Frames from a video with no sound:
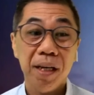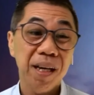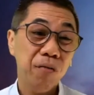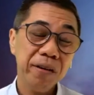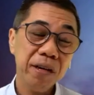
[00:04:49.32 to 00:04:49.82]

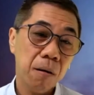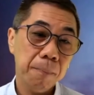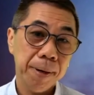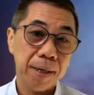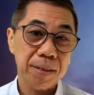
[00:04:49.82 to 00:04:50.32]
They are very
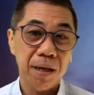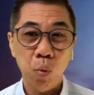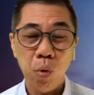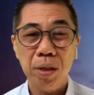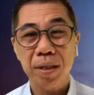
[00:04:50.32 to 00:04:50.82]
complex, like
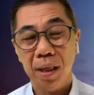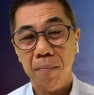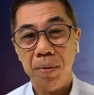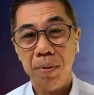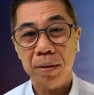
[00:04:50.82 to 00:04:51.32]
words,
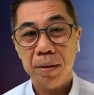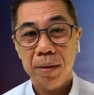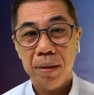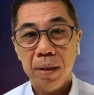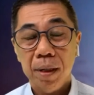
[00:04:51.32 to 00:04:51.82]
numbers.
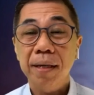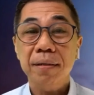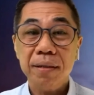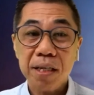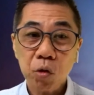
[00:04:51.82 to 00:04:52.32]

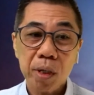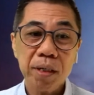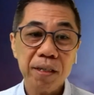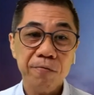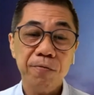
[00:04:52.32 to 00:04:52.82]
And stage
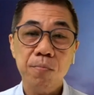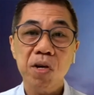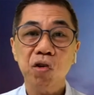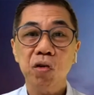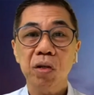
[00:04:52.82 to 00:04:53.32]
1
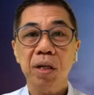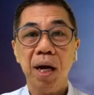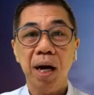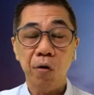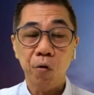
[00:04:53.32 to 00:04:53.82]

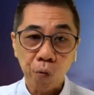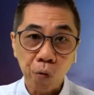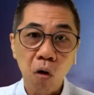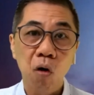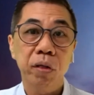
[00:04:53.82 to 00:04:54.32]
information are
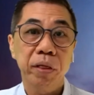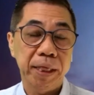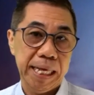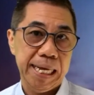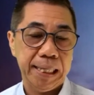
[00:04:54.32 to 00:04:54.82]
raw
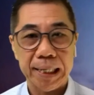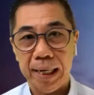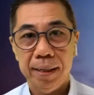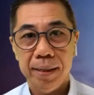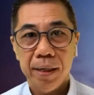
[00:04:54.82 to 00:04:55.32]

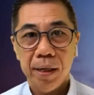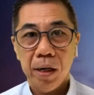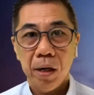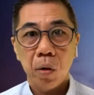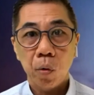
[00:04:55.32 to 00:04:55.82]
data.
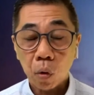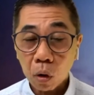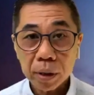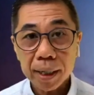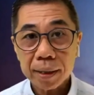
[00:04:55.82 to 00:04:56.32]

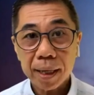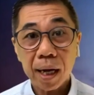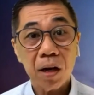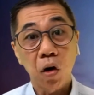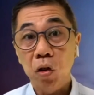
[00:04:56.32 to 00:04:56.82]
Raw
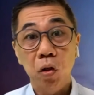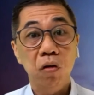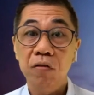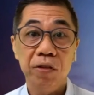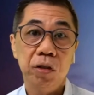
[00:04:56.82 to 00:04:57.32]
data got
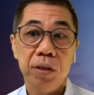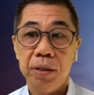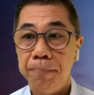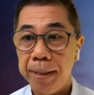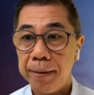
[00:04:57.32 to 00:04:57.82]
no visual
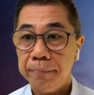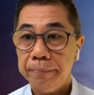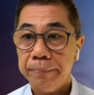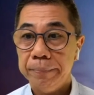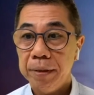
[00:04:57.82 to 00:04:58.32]
impact.
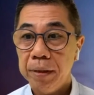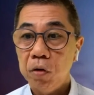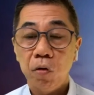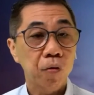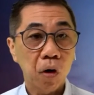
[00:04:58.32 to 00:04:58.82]

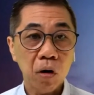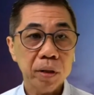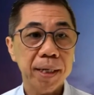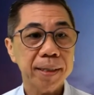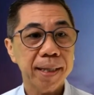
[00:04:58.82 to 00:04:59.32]
Raw
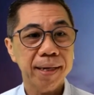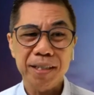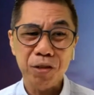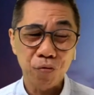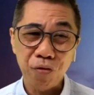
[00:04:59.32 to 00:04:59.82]
data
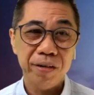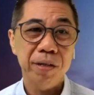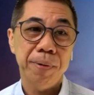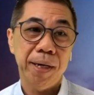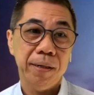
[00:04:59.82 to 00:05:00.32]
is
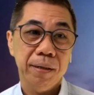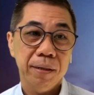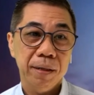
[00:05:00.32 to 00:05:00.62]
very bad.